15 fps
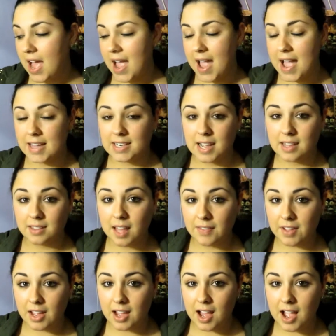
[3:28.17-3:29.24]
and I
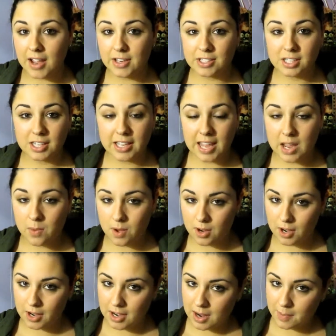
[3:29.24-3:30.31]
love it. I used to like hate water
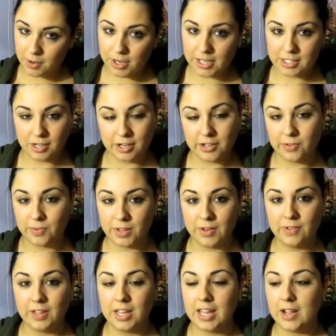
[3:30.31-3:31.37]
and I'm already starting to really
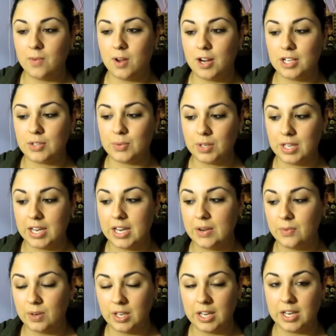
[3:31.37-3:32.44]
really like water. It's really
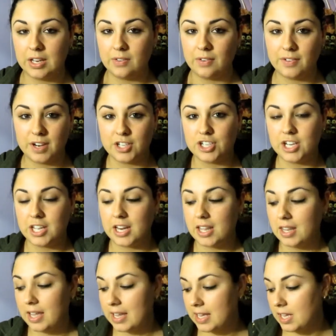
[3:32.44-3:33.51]
really refreshing and I
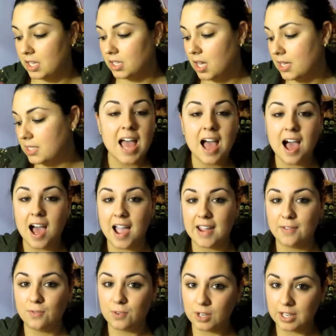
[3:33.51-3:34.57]
like it a lot. I
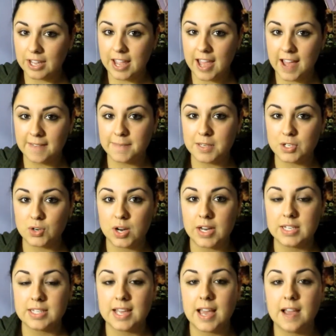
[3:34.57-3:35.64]
really have been
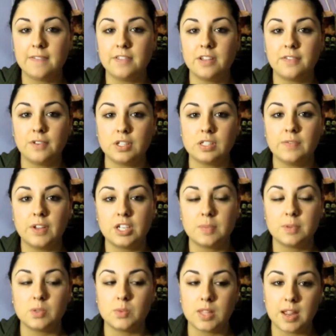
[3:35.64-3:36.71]
trying to have the fruits and
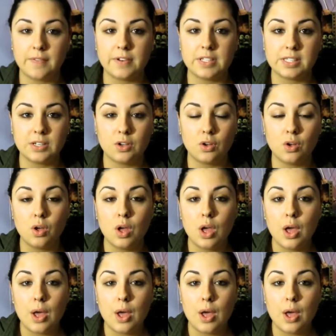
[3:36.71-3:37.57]
vegetables with every single